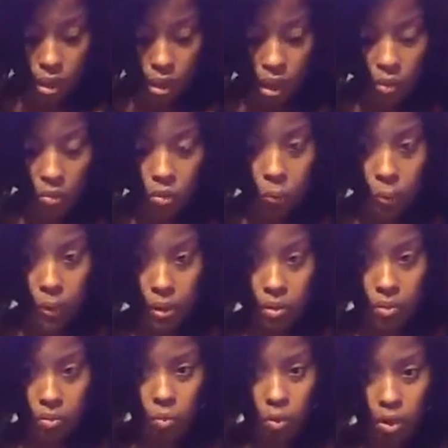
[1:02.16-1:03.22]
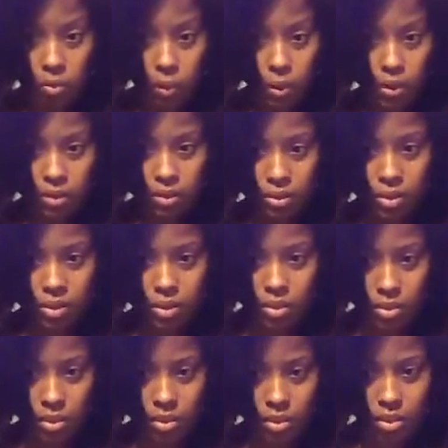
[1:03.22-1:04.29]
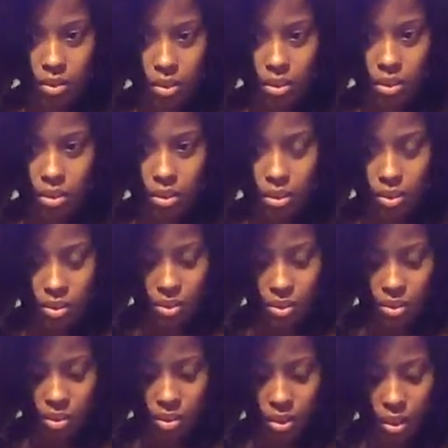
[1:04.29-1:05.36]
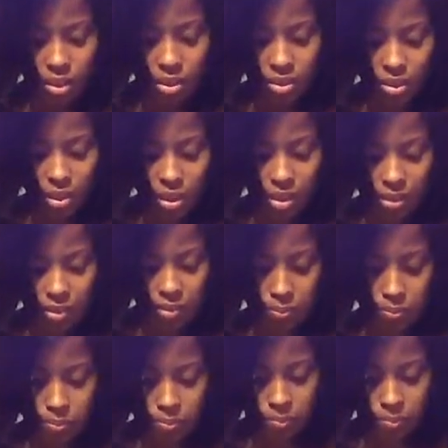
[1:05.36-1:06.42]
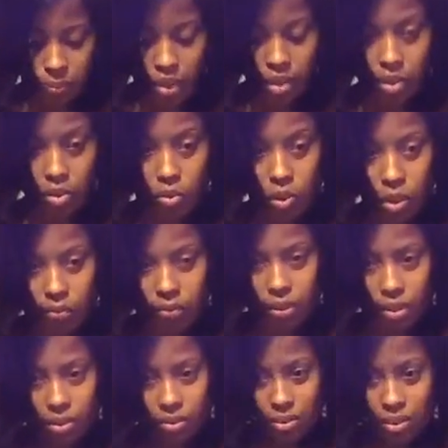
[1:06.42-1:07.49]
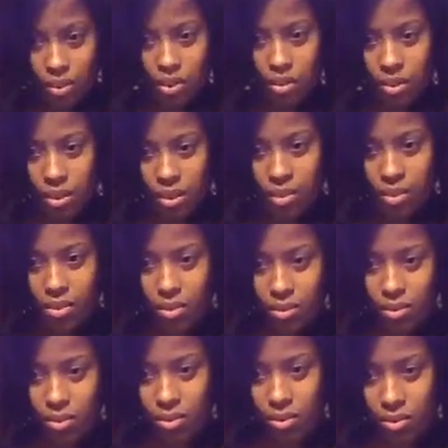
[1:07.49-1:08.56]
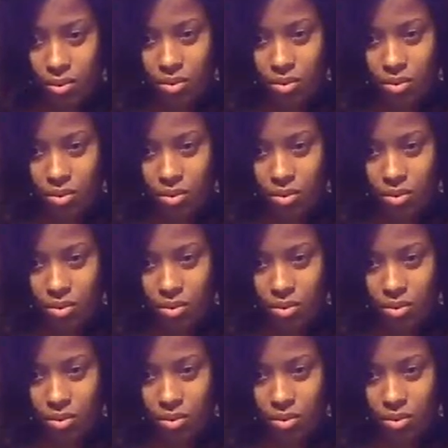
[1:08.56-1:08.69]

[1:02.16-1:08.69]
I will pick one person at a time, and you will have at least 30 seconds